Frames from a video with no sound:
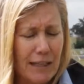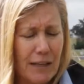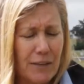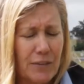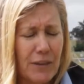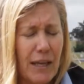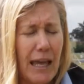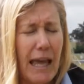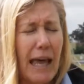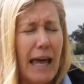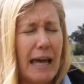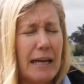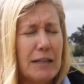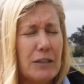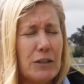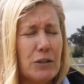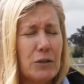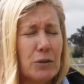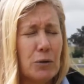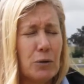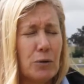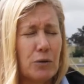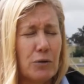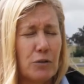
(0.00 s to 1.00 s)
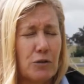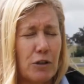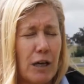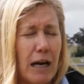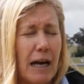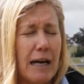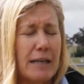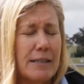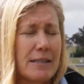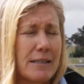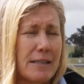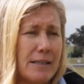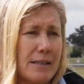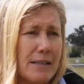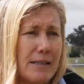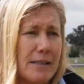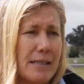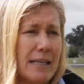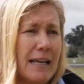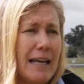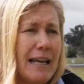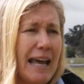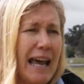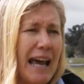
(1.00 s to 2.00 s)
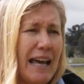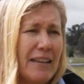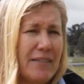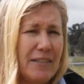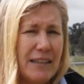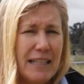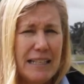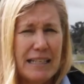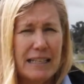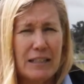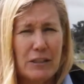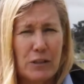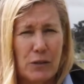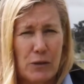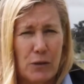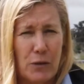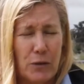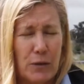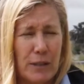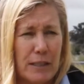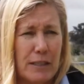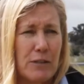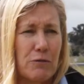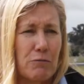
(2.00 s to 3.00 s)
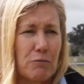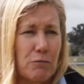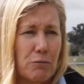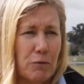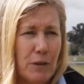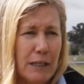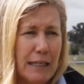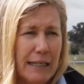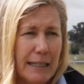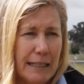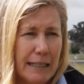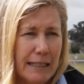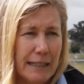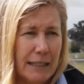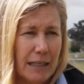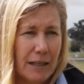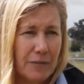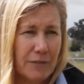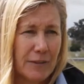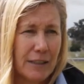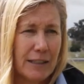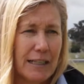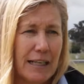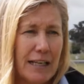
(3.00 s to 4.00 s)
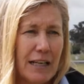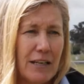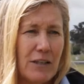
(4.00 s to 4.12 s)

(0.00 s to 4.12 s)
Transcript: The annual grasses and the exotics really love it.